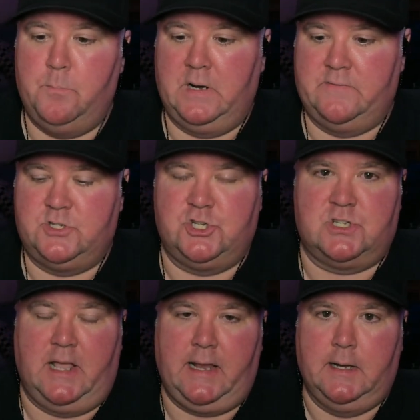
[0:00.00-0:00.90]
But if it's
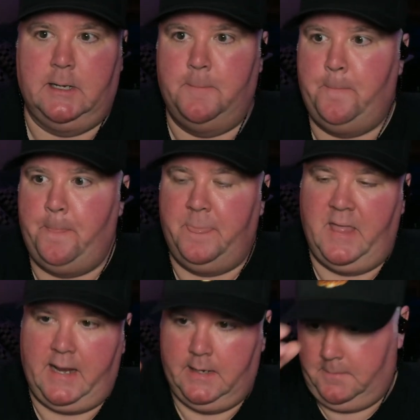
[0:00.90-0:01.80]
just like
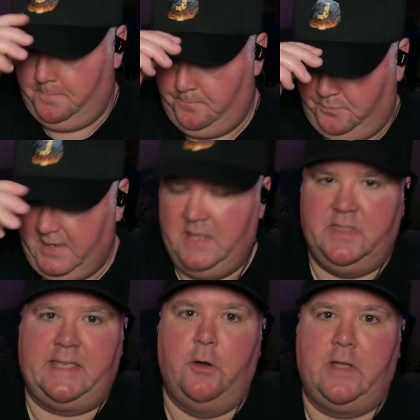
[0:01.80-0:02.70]
in
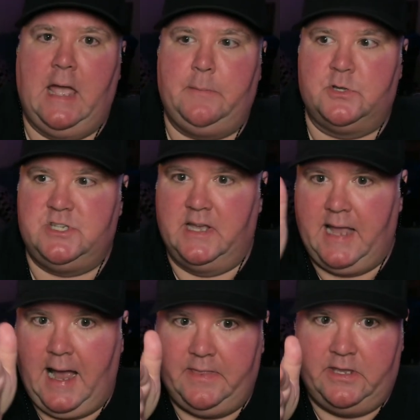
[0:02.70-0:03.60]
the kill cam, you see a
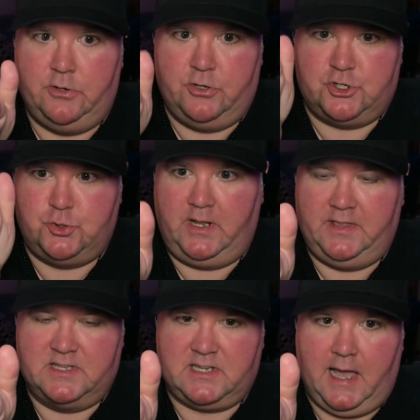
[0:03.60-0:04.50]
guy that is shooting at
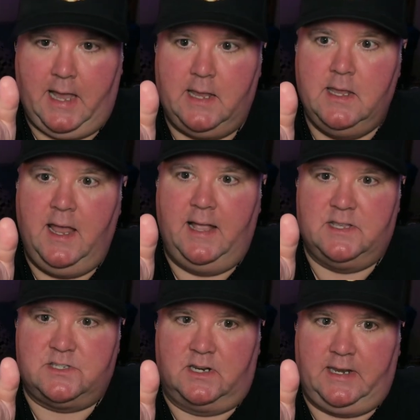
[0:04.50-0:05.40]
this guy, and
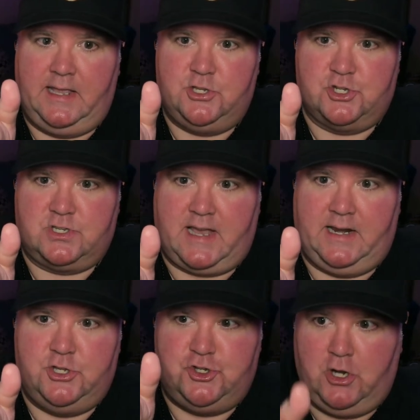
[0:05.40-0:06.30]
suddenly it just kind
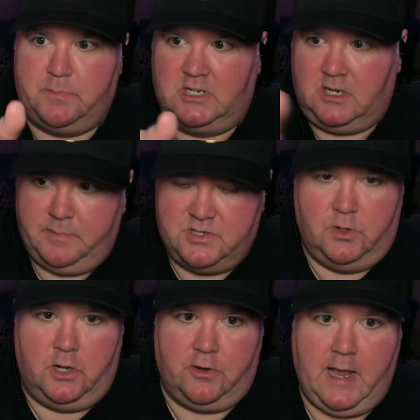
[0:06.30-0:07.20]
of jumps a little bit to
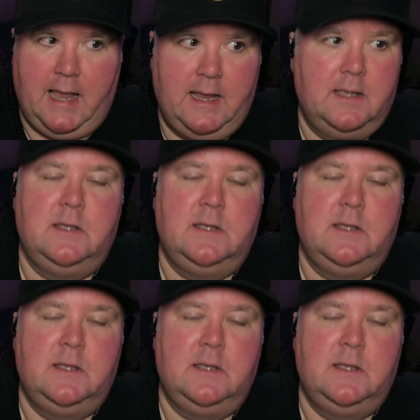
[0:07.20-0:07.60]
another guy.